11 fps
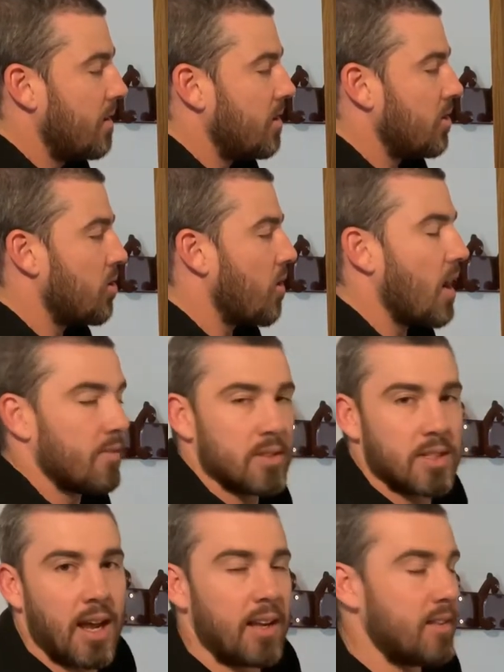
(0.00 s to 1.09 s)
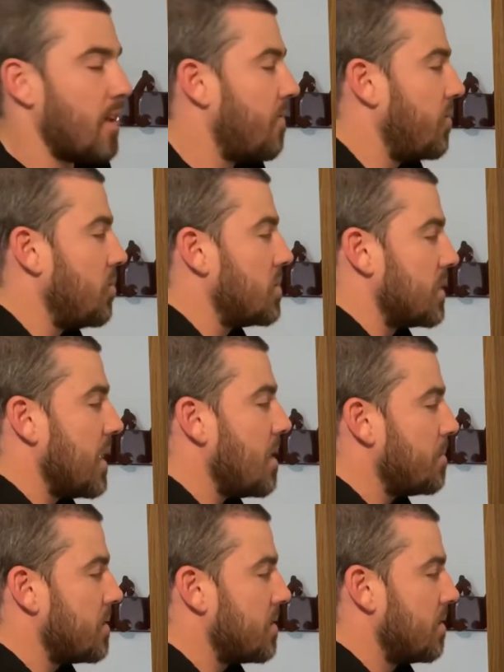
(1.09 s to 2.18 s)
after taking that few
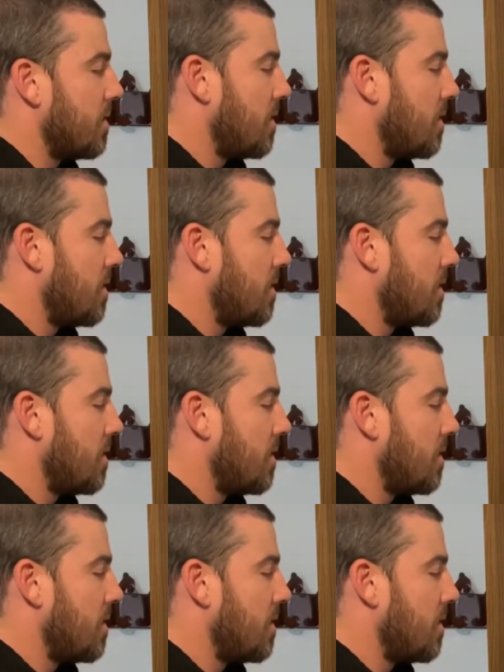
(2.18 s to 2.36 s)
steps,